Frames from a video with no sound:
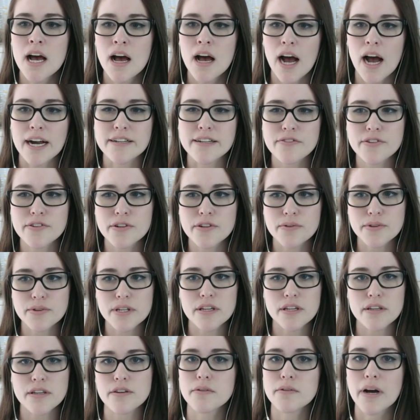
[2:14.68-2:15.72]
I definitely don't
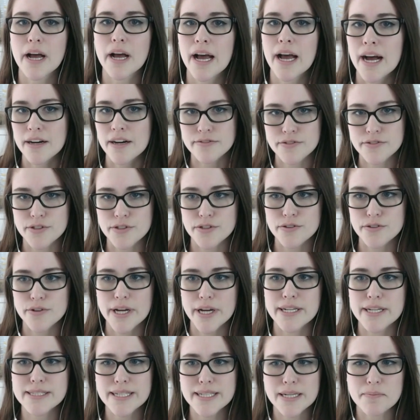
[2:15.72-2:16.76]
think you have to.
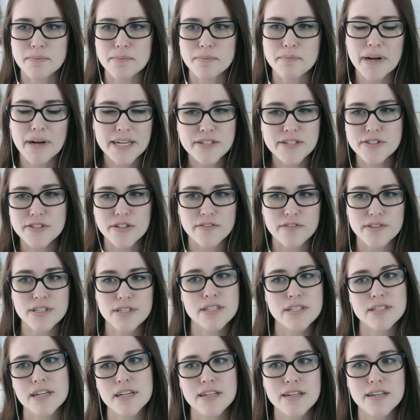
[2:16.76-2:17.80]
And it's like my
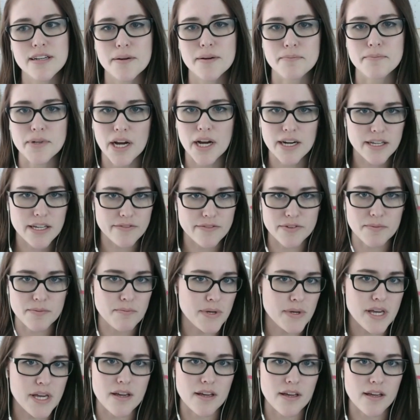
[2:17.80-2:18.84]
services ended up not even
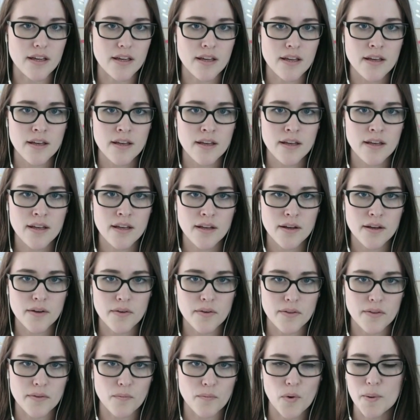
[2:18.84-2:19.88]
being
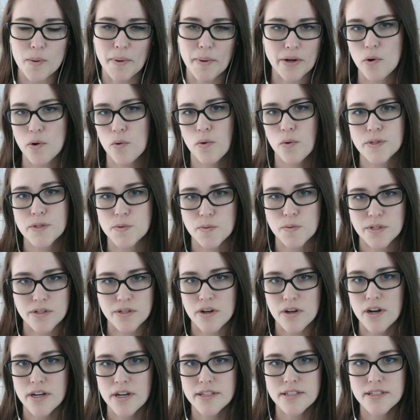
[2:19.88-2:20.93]
what my course was
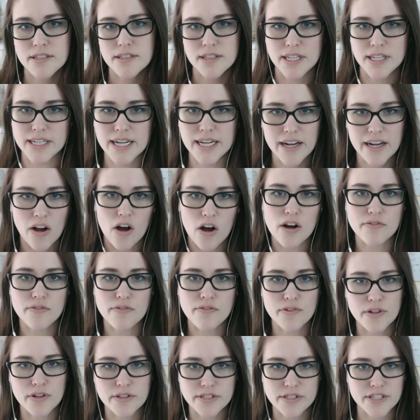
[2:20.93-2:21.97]
on. Like I
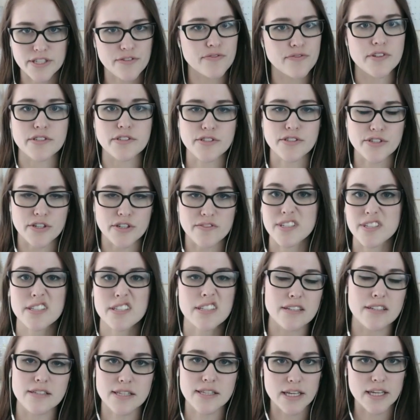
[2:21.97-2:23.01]
offered different
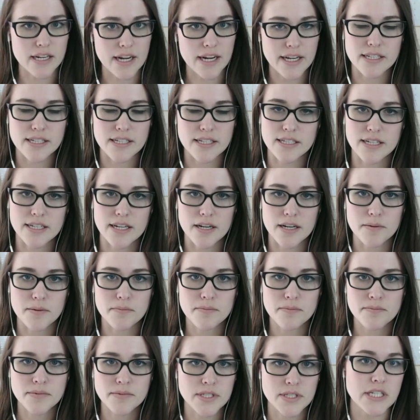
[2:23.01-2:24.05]
services than I ended up
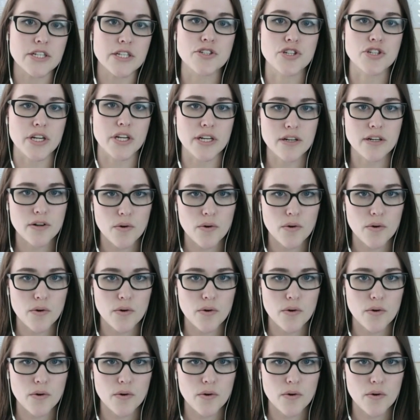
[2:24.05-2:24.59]
teaching in a